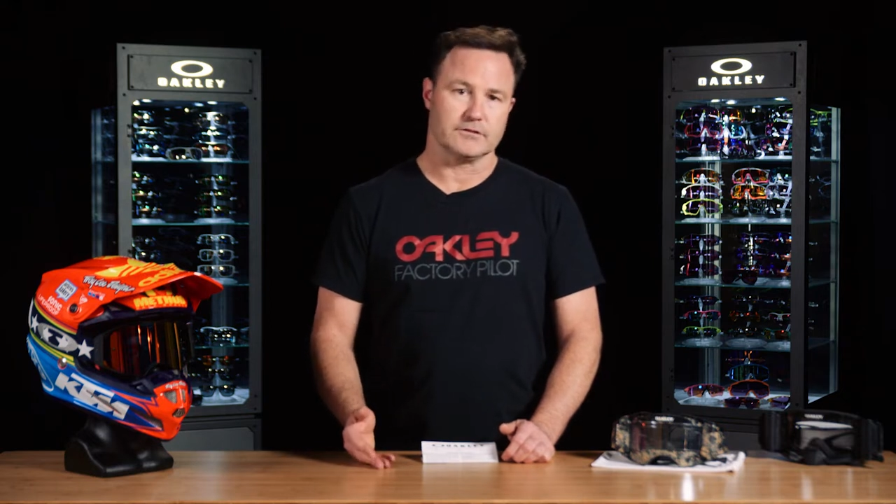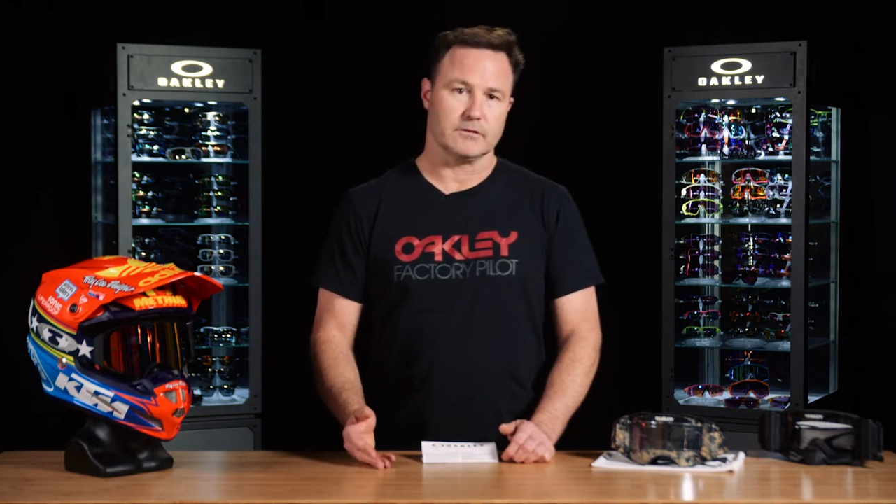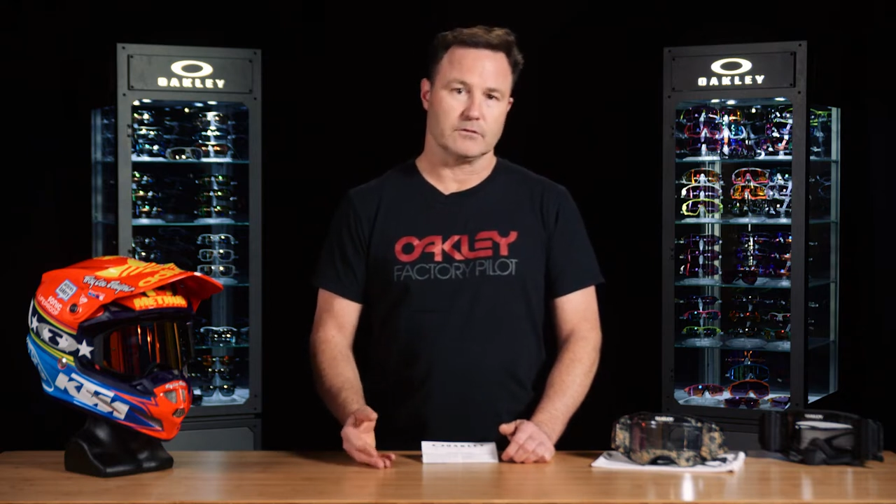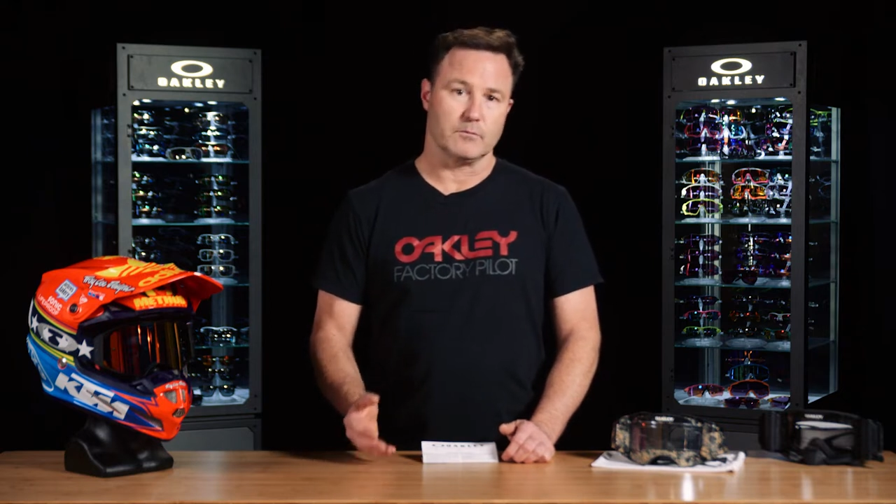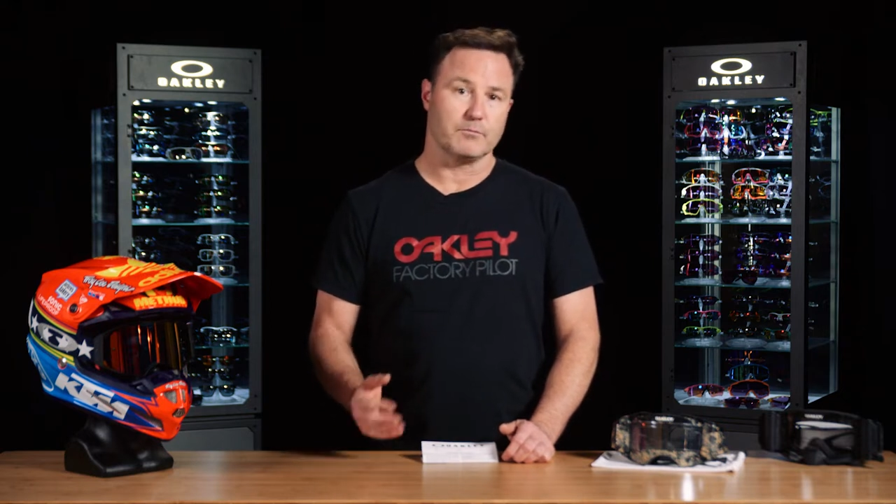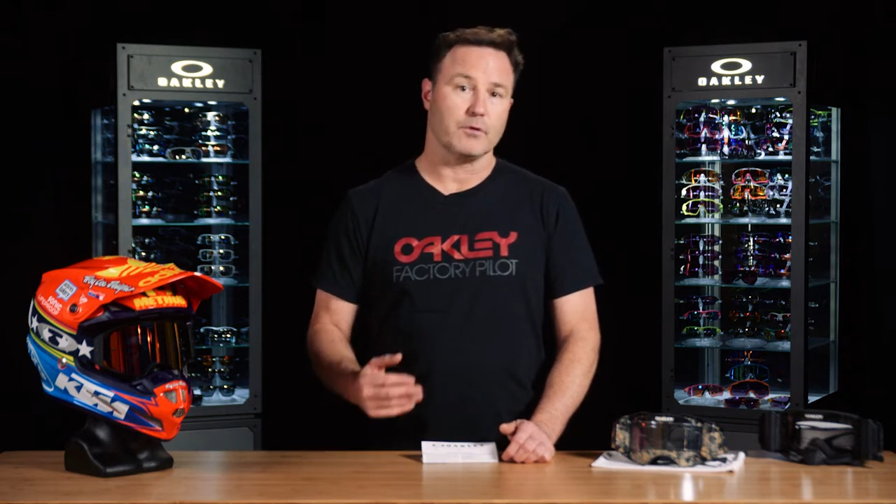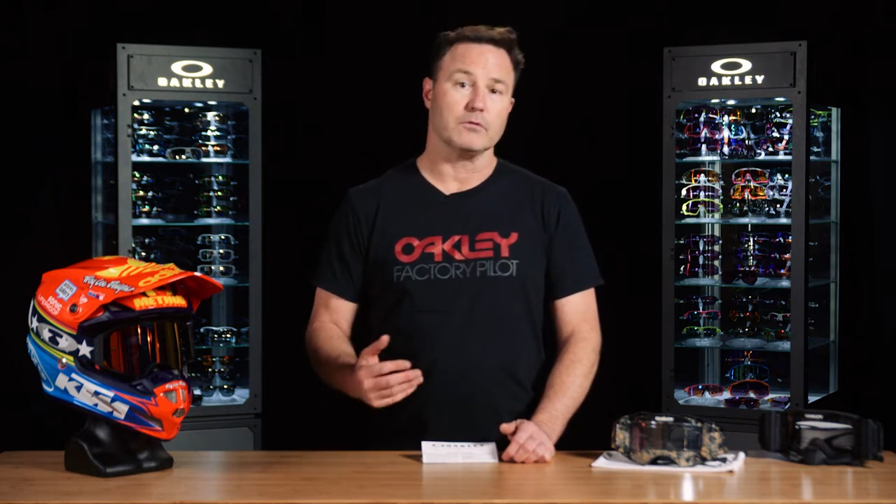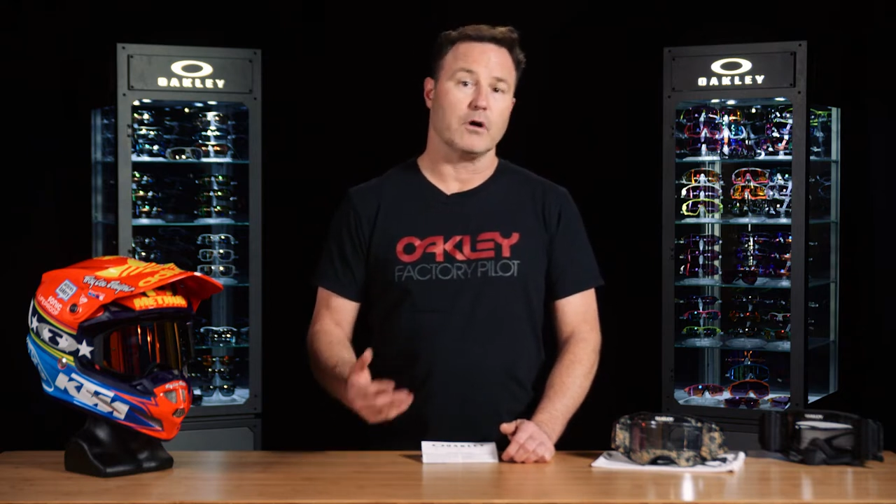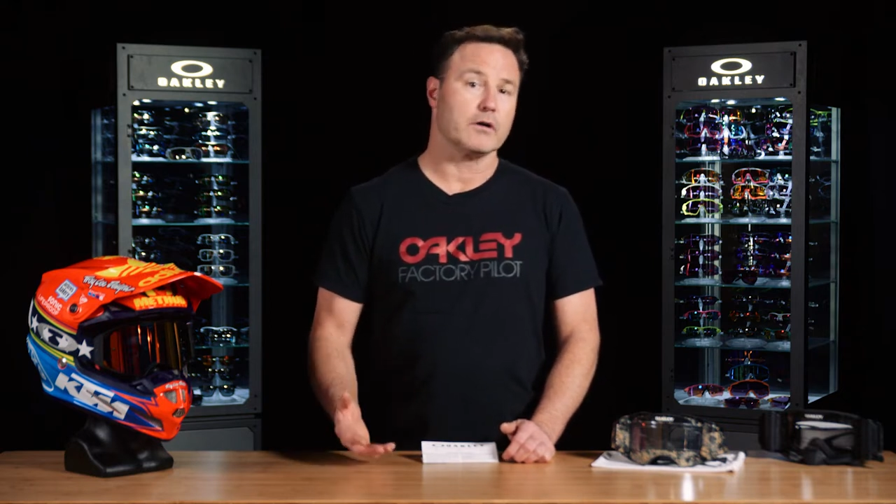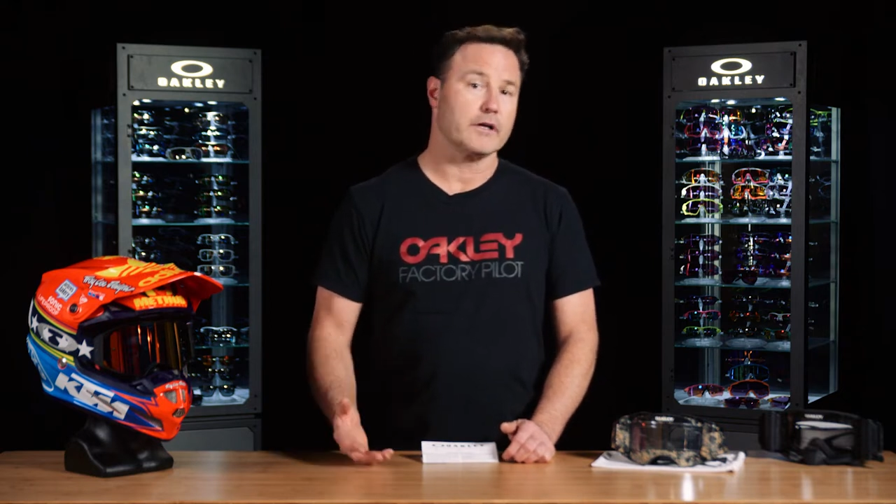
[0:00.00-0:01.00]
So
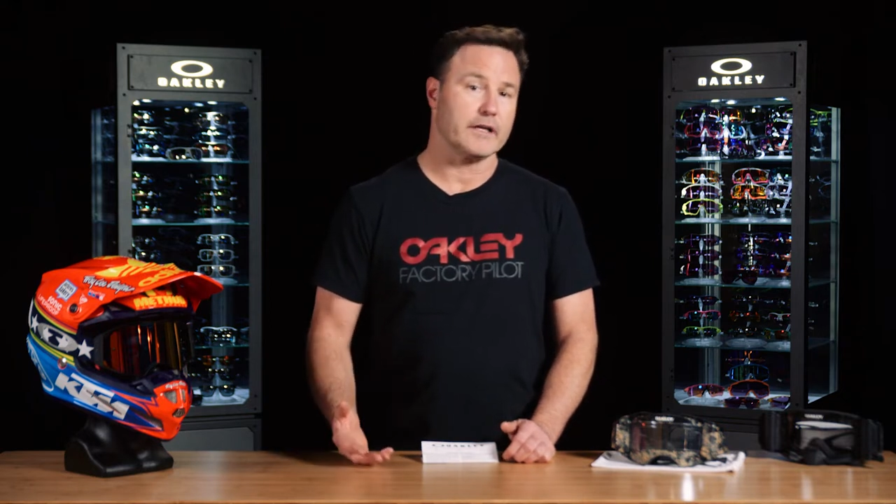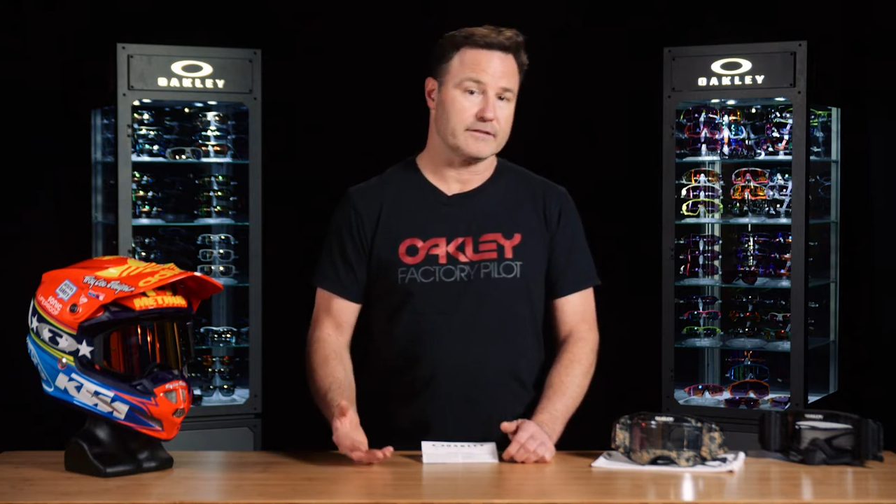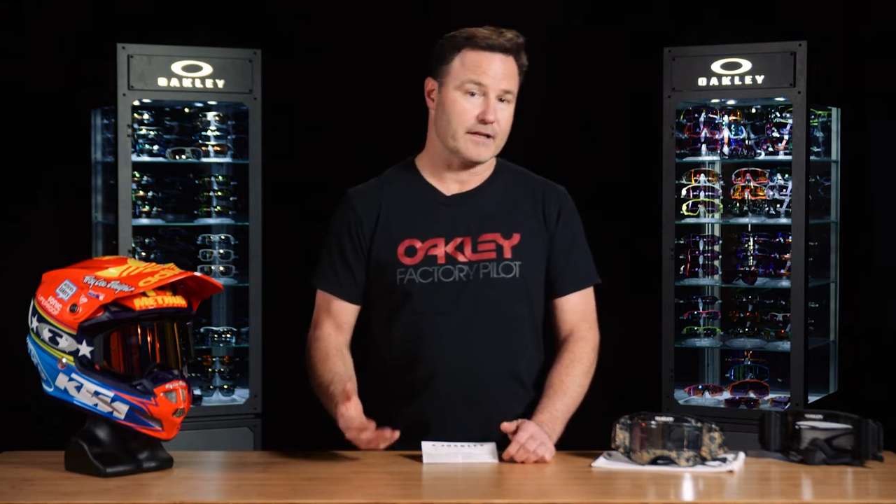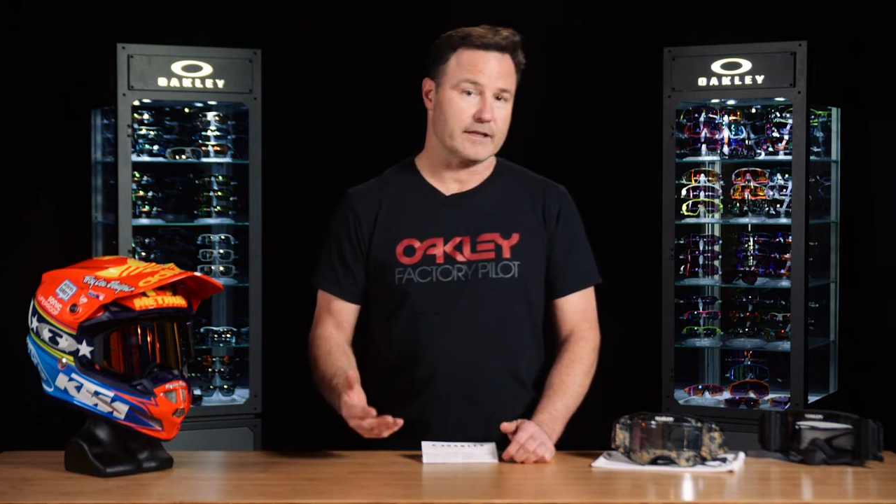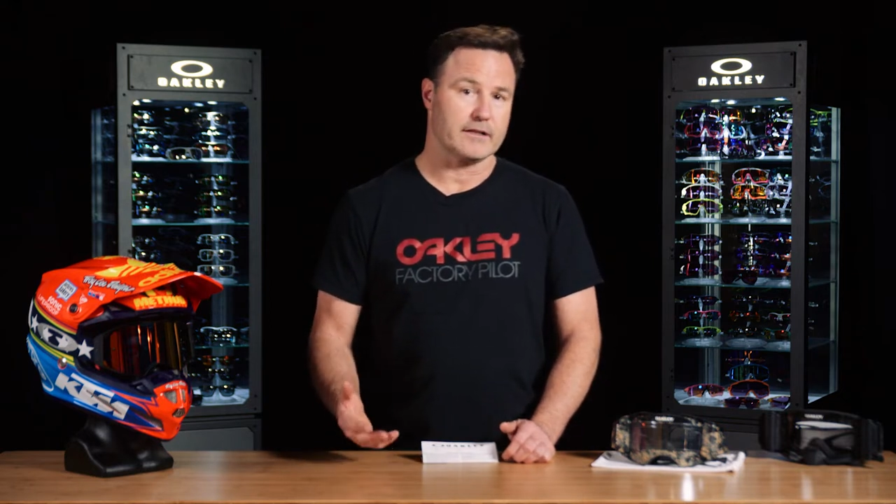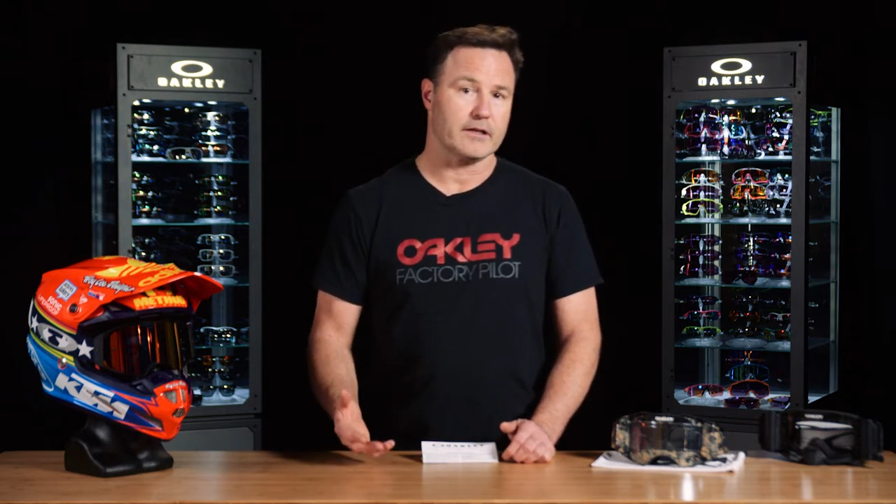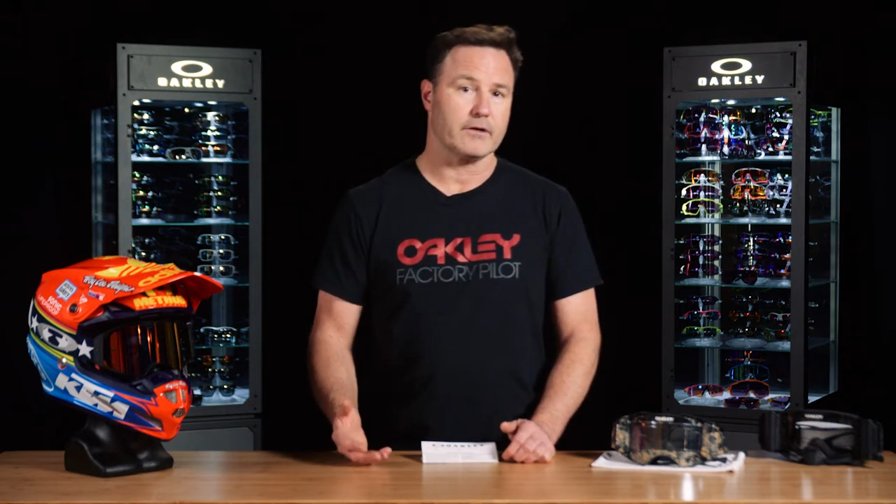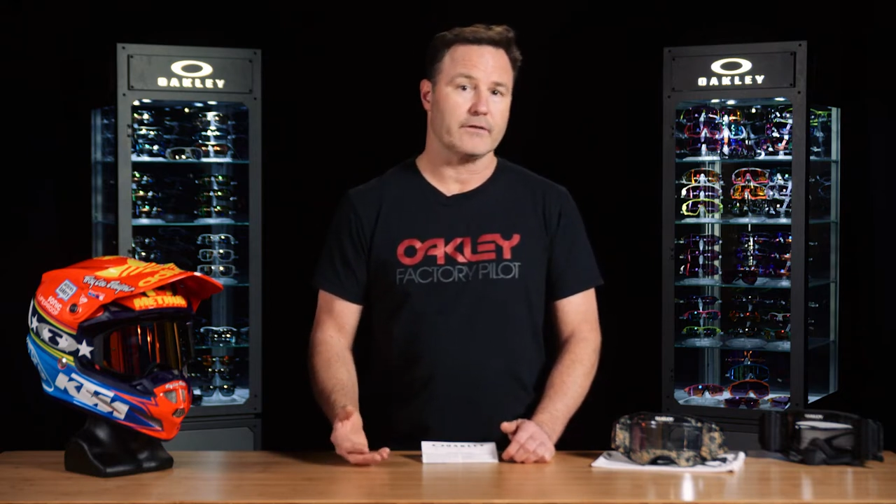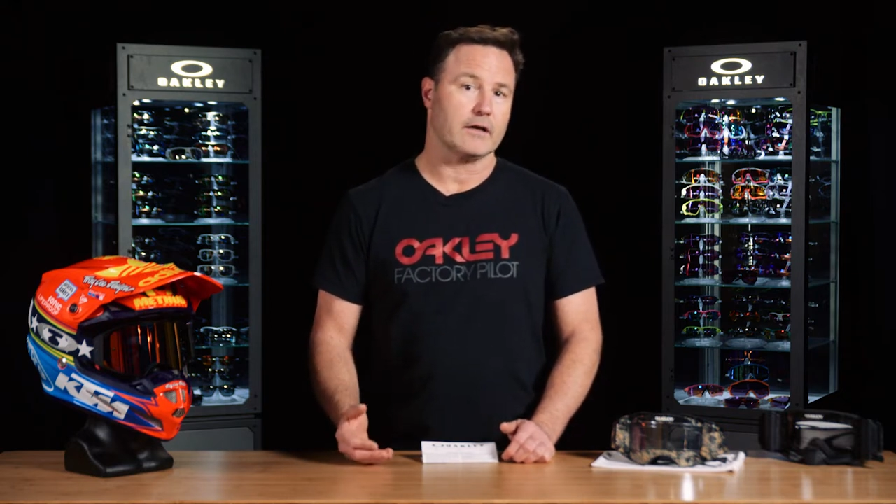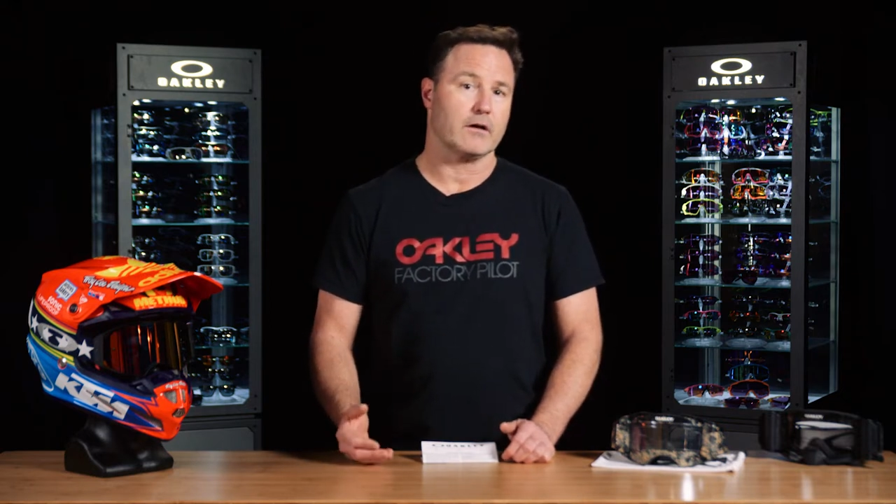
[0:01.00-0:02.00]
prolonging and taking care
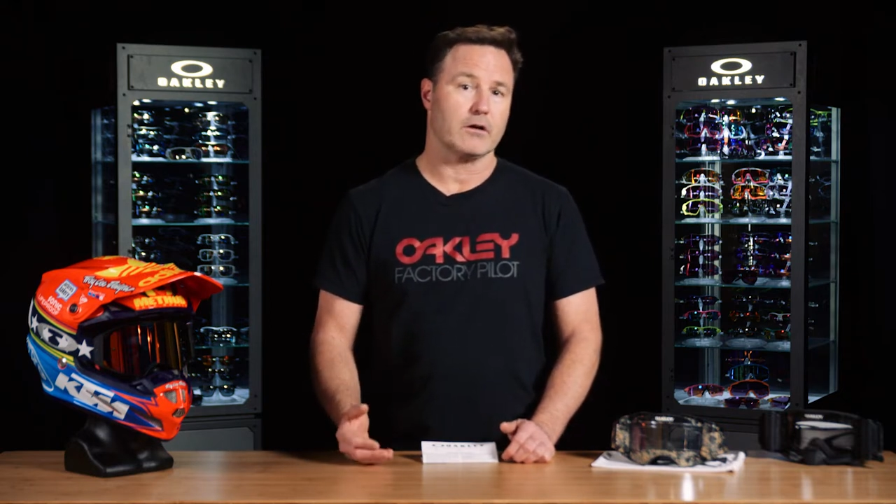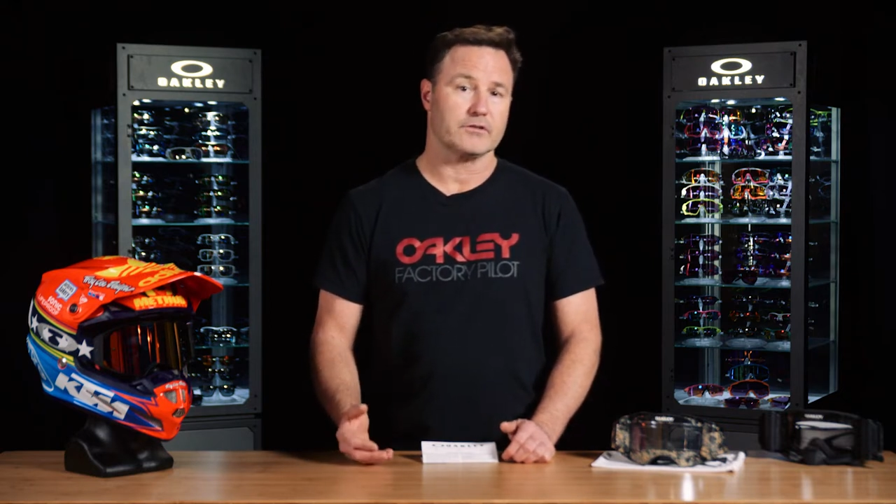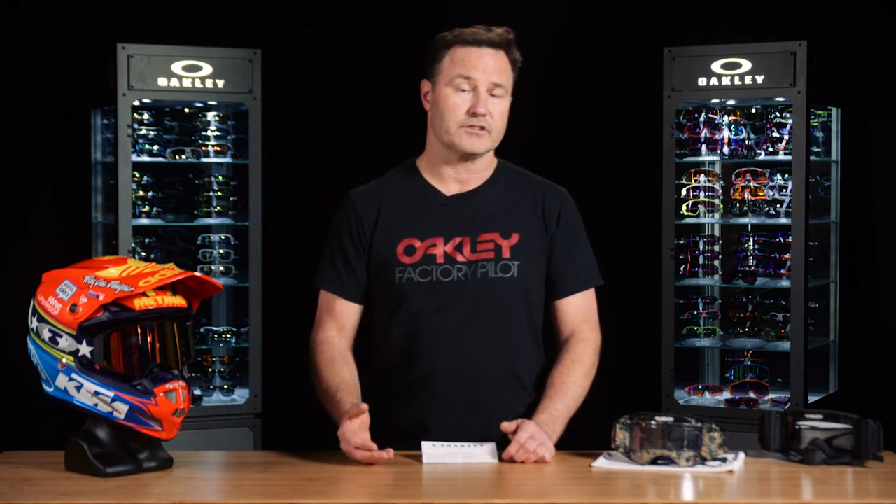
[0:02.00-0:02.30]
of that goggle